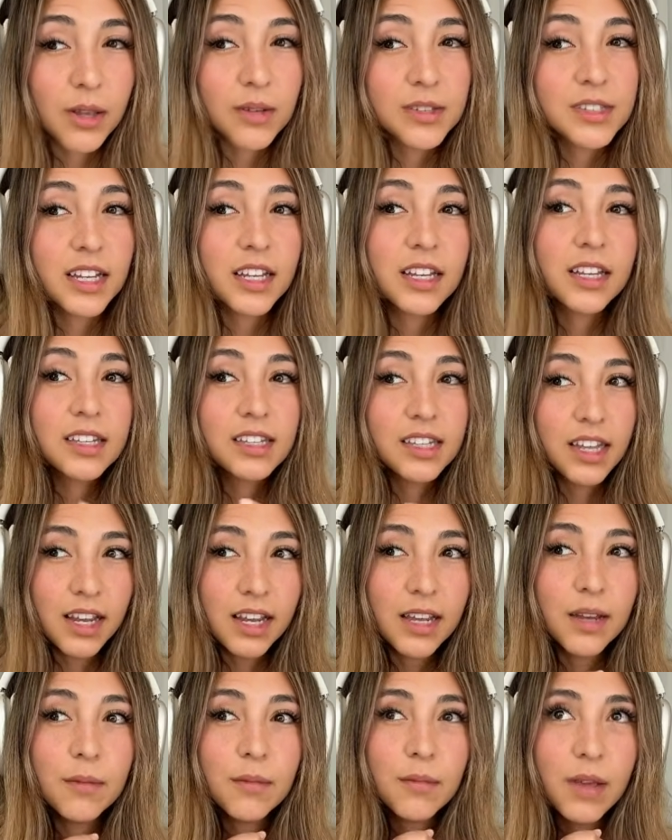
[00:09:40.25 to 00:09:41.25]
I was like,
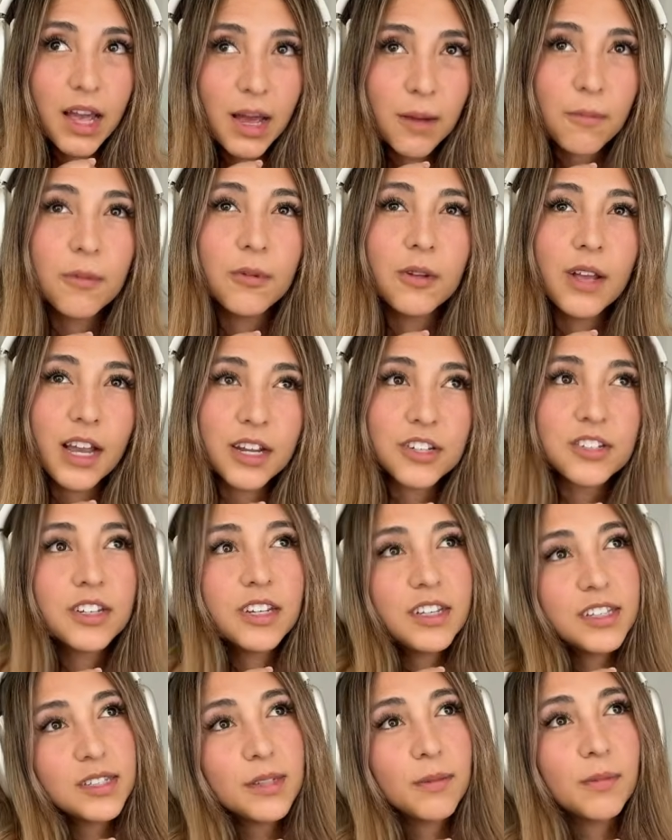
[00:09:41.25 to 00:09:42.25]
damn, Apple
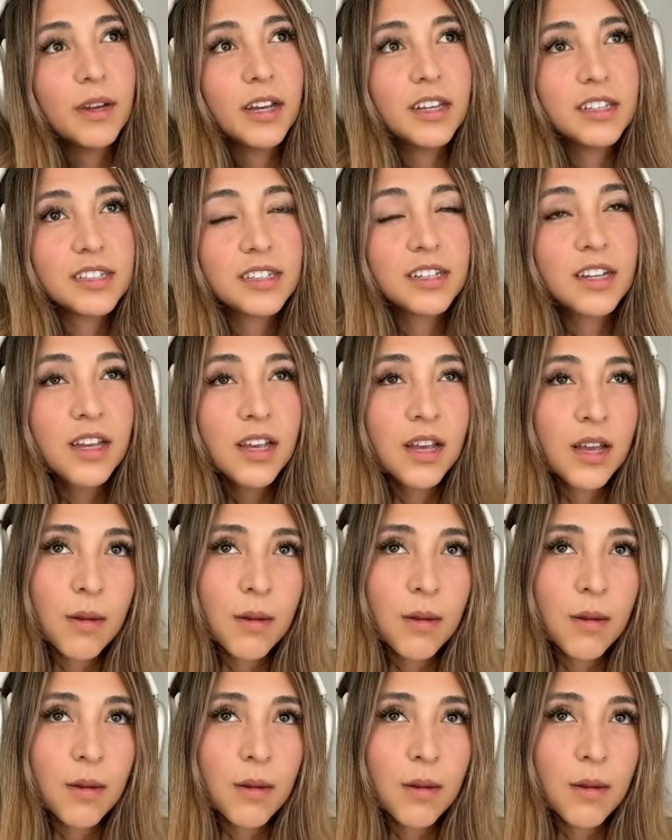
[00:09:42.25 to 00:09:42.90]
actually is the best.